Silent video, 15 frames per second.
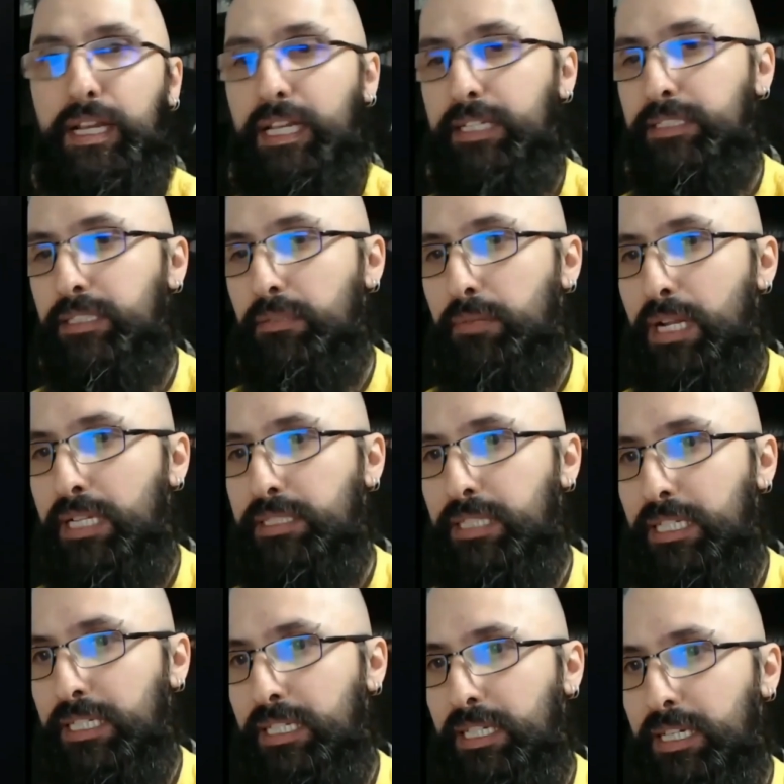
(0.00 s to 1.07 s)
against the rest,
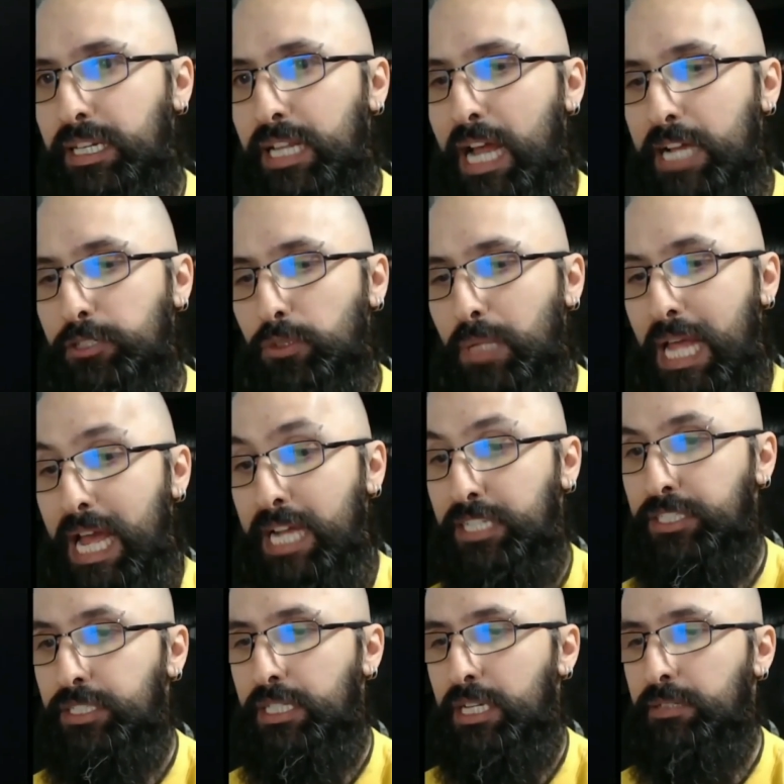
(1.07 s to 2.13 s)
like in actual
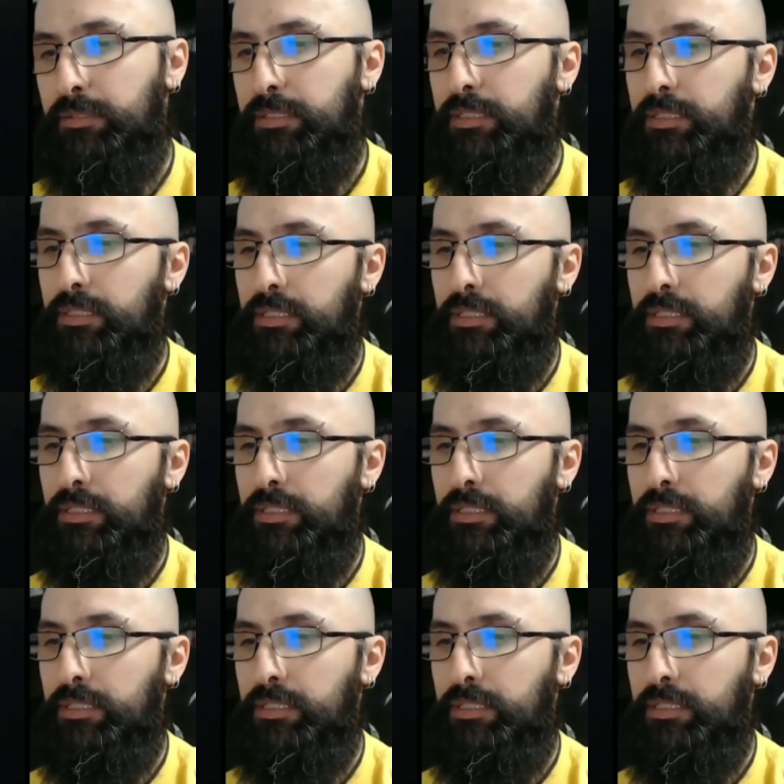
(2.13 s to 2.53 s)
action now?